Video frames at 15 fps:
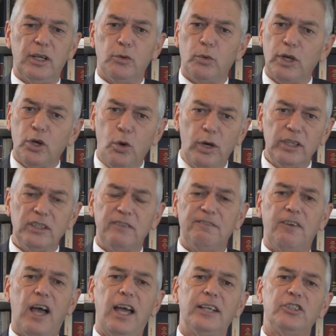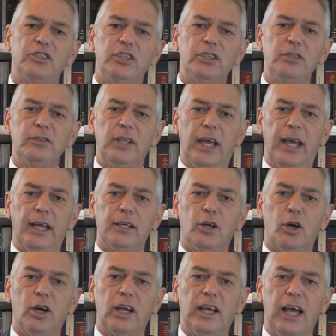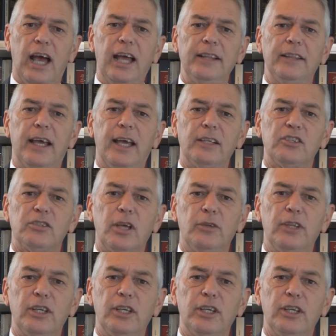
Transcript: And we're going to fine-tune that or guide that so